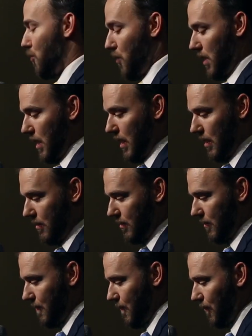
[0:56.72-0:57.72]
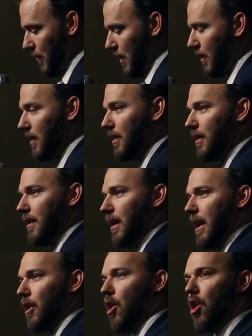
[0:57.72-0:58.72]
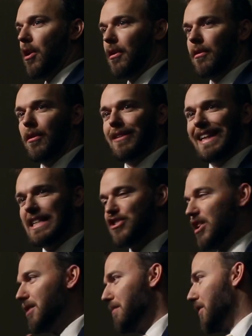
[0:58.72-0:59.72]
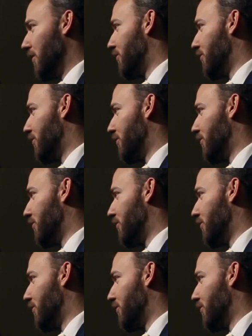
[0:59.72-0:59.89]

28 and all legitimate